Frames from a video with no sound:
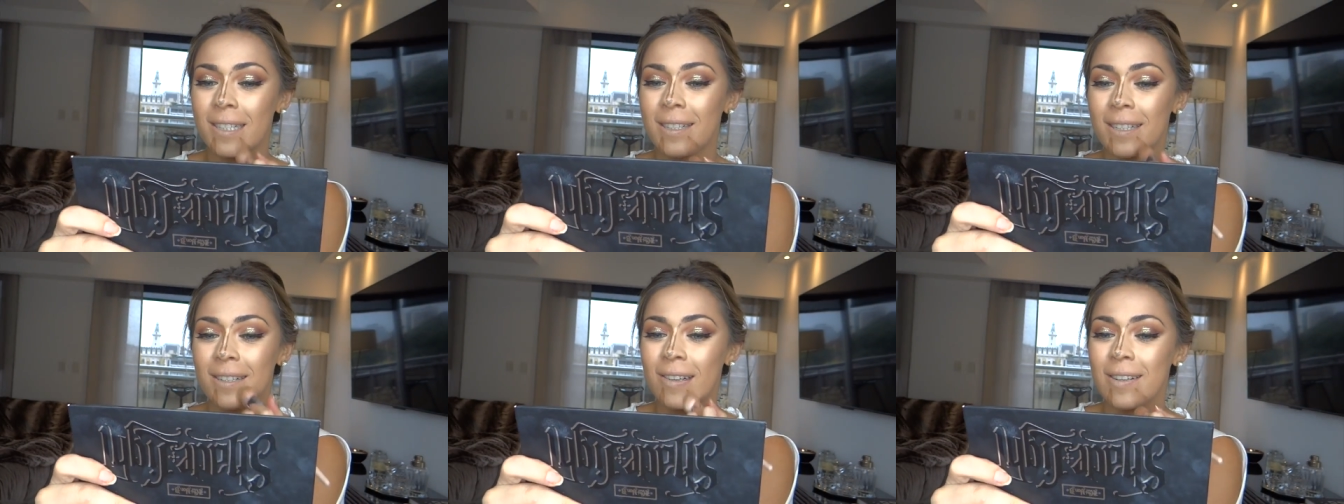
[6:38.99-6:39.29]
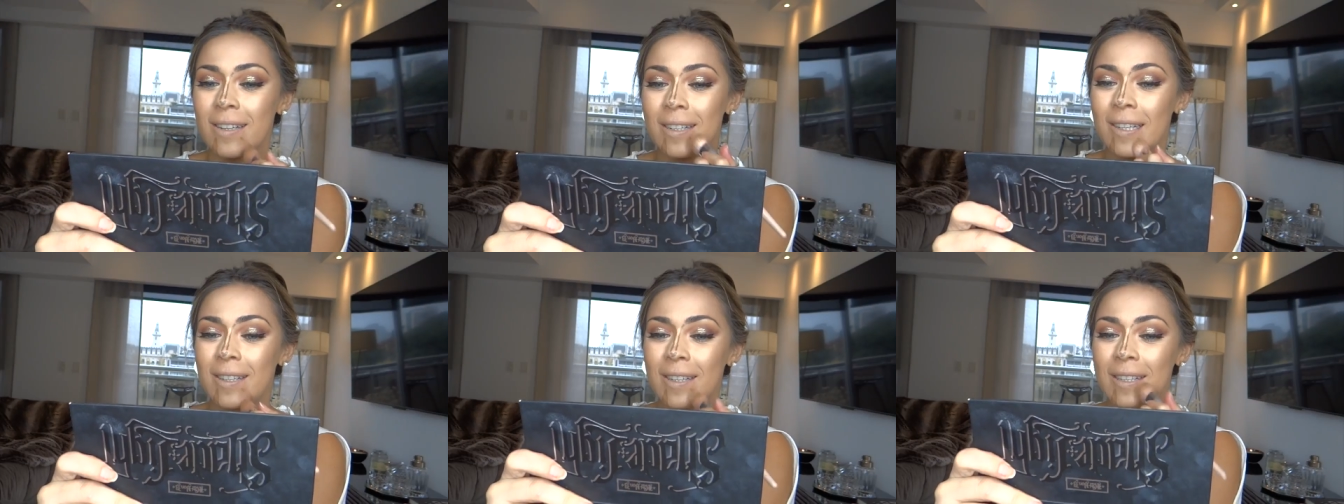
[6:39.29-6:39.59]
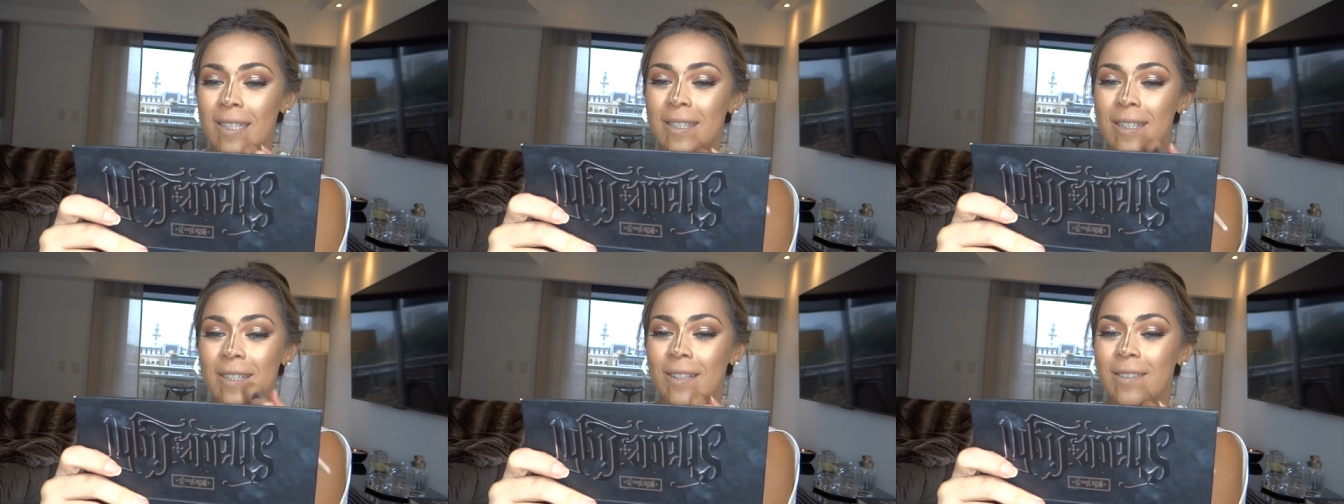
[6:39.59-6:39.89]
Now we're gonna do
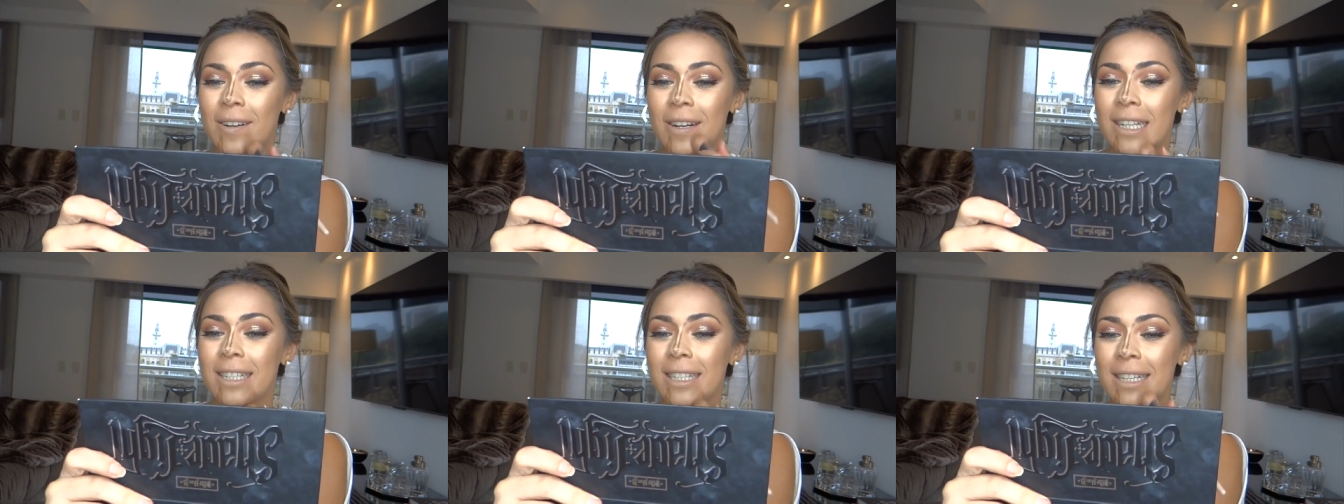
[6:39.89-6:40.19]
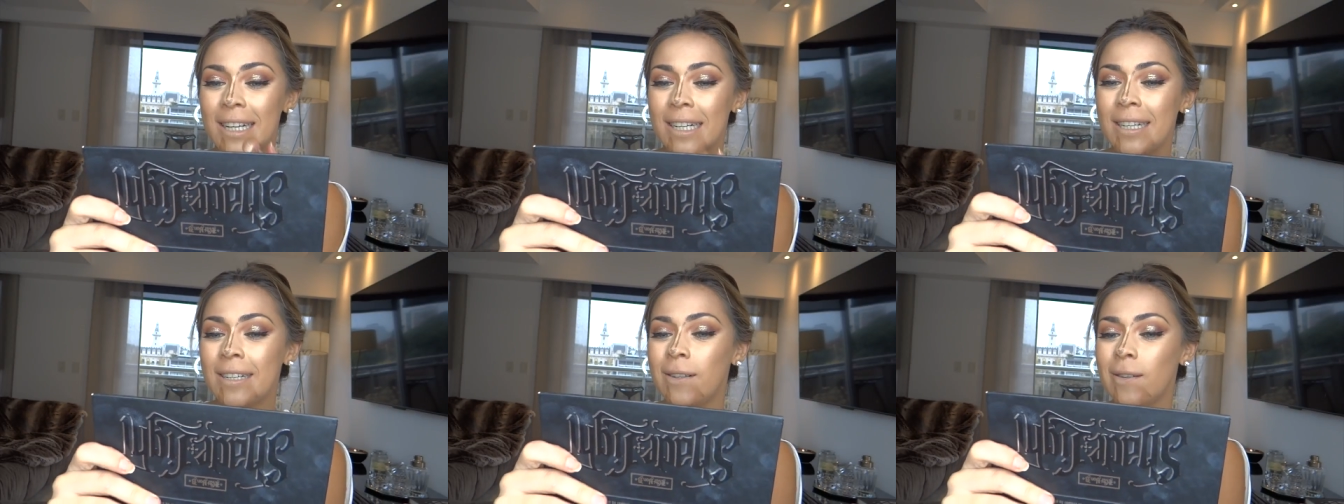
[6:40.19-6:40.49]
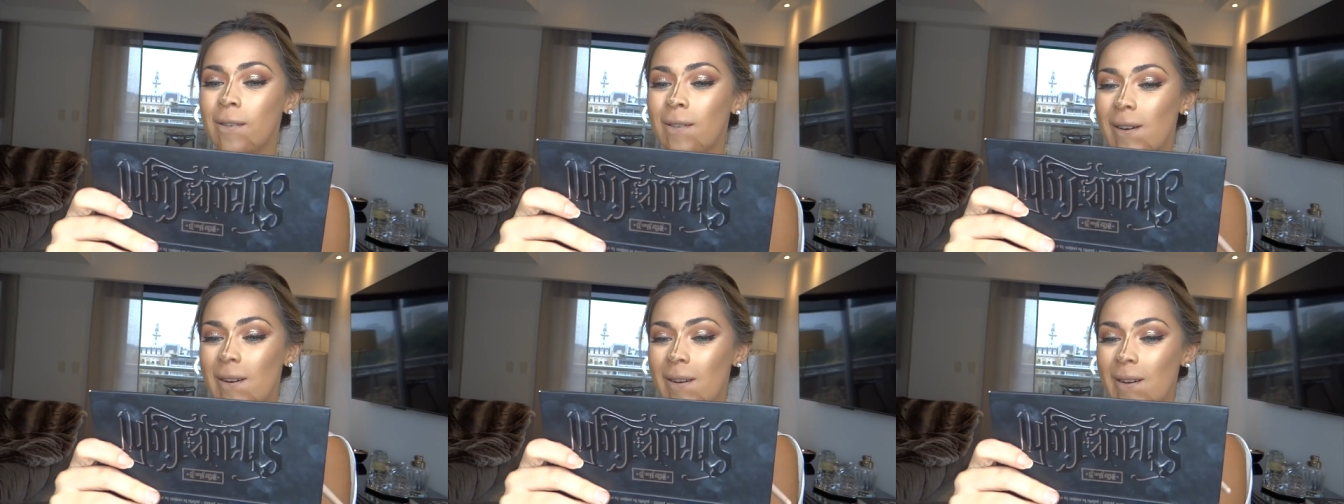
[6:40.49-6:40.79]
this straight
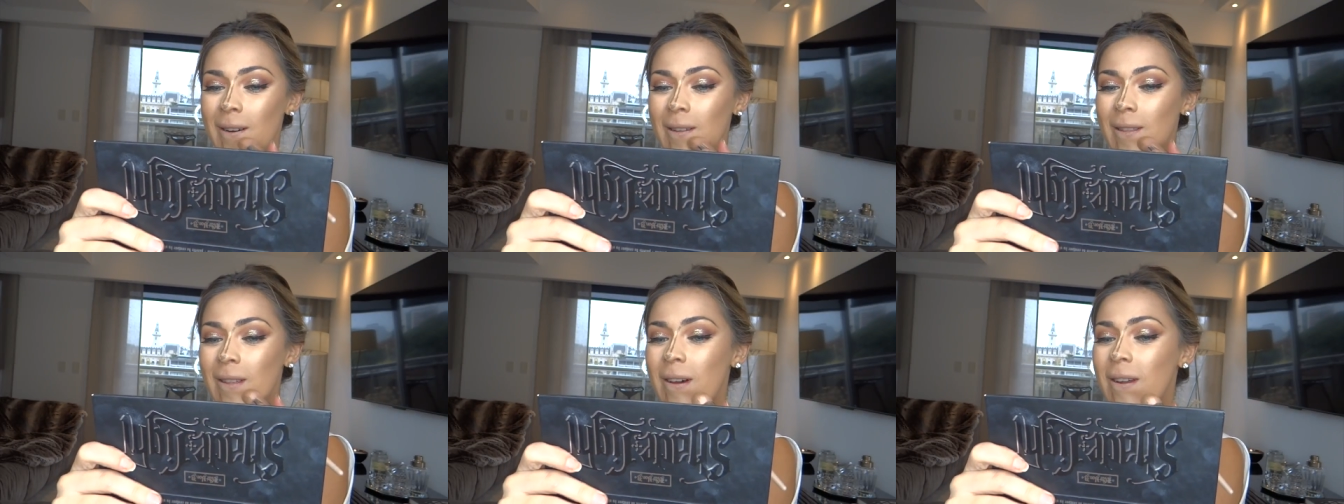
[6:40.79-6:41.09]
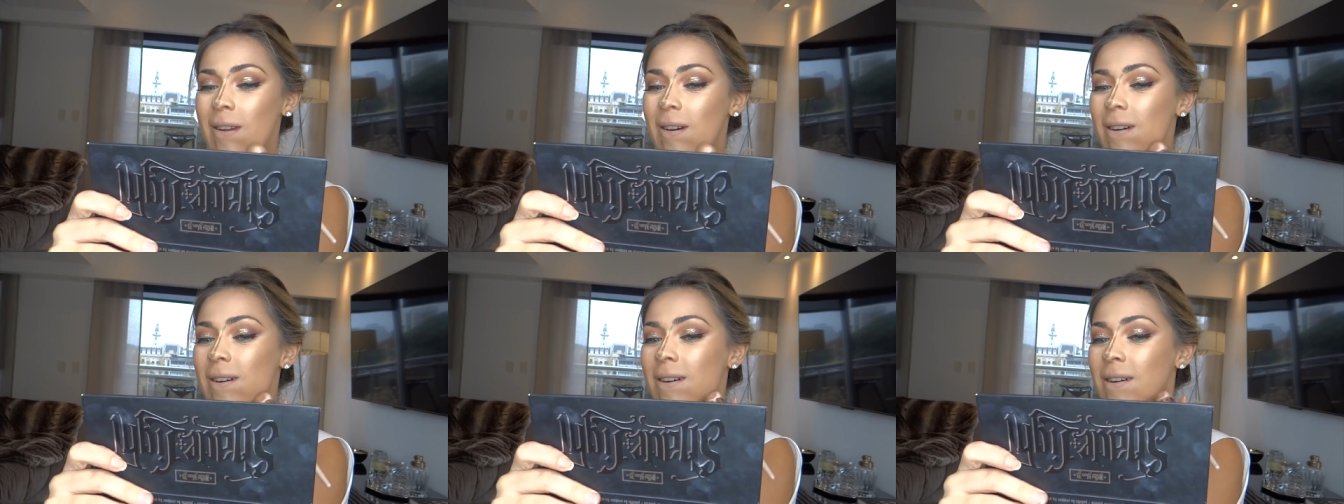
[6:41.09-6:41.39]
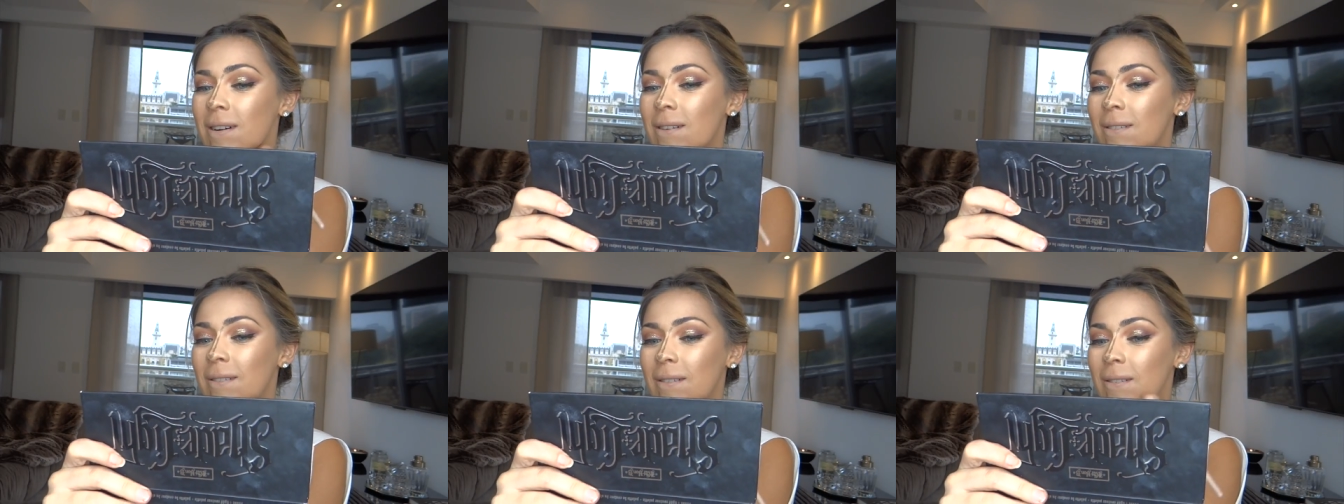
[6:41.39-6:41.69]
down and then
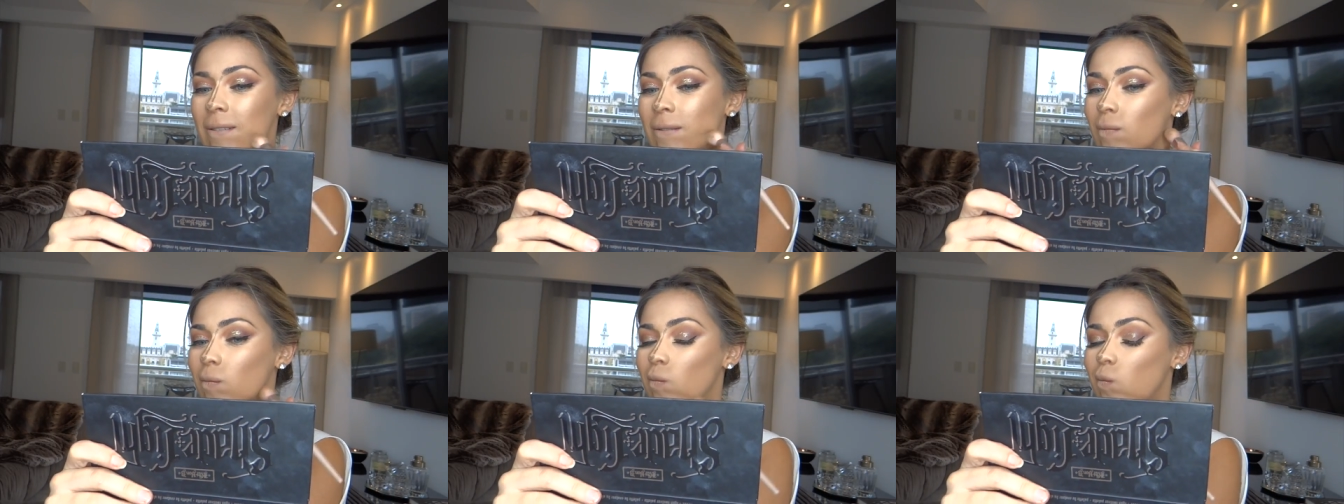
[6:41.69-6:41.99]
out,